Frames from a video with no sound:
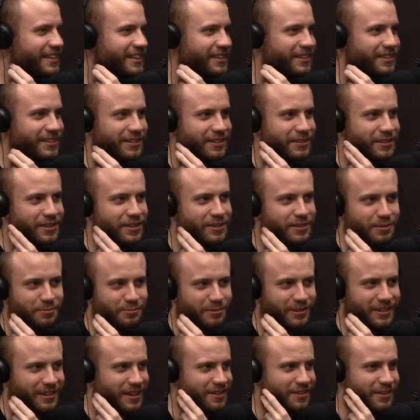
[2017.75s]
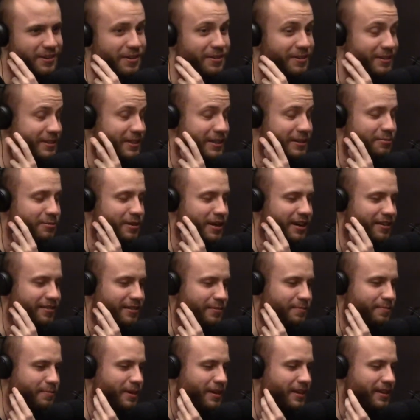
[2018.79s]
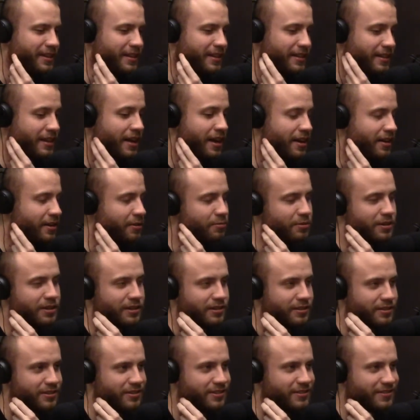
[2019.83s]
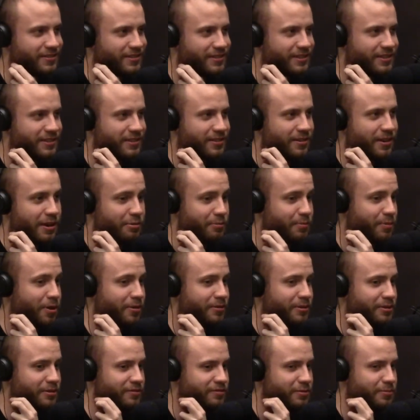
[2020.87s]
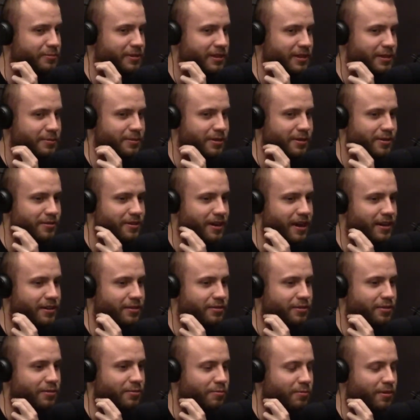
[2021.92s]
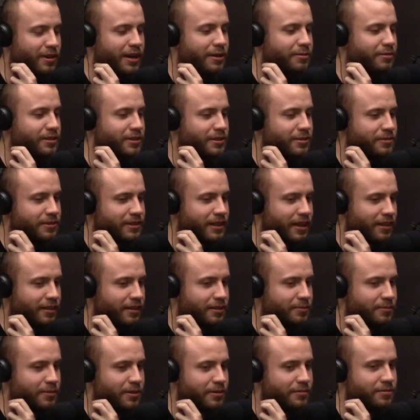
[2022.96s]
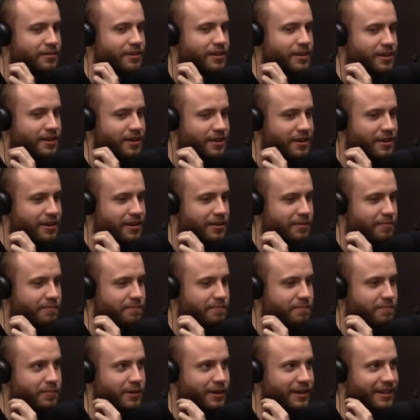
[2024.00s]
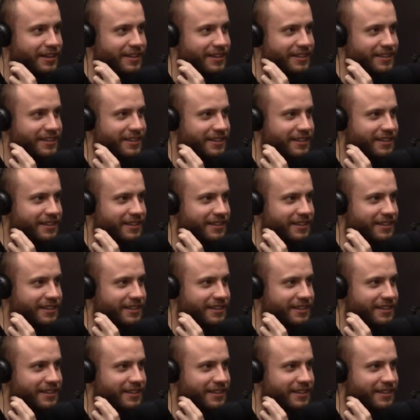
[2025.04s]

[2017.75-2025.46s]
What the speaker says: They're like, customer, I don't know. I was like, whatever. But yeah, and it works. So I would probably do it from a limo. I don't know what I would do in that limo, but